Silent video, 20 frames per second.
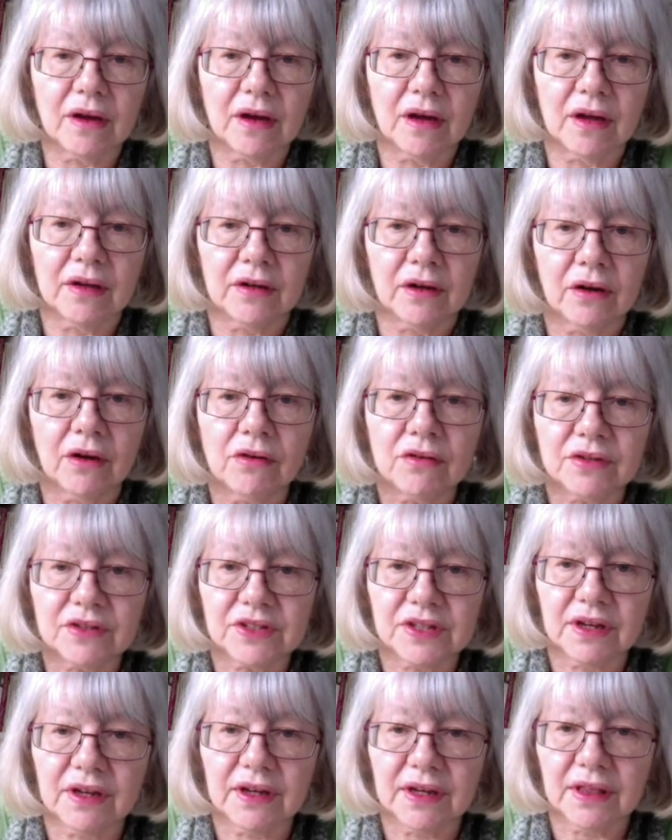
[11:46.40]
And
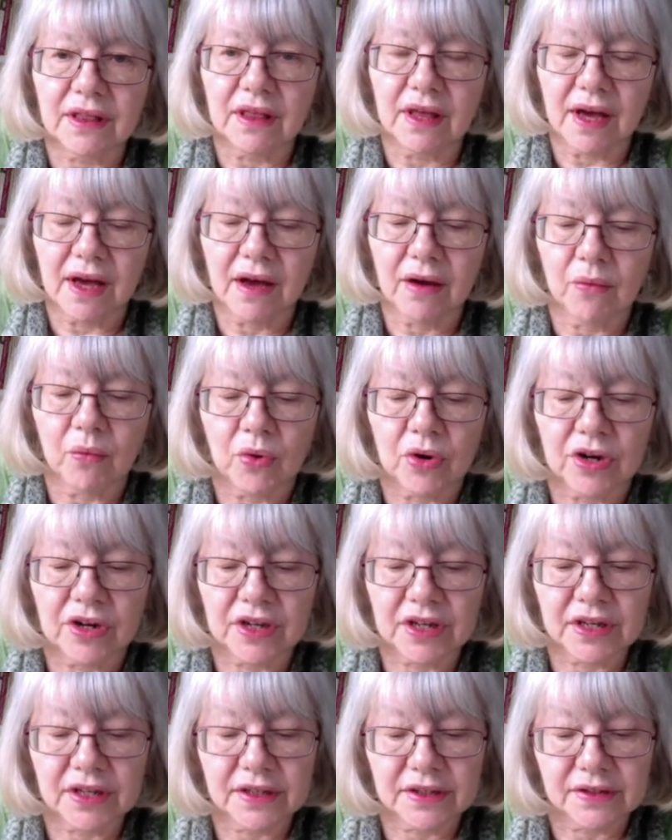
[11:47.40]
alongside that,
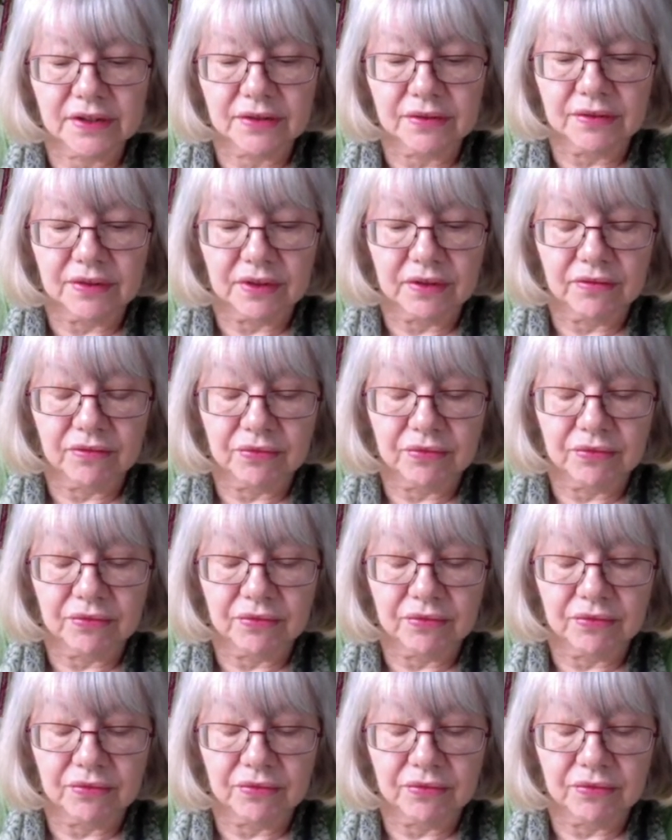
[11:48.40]
work is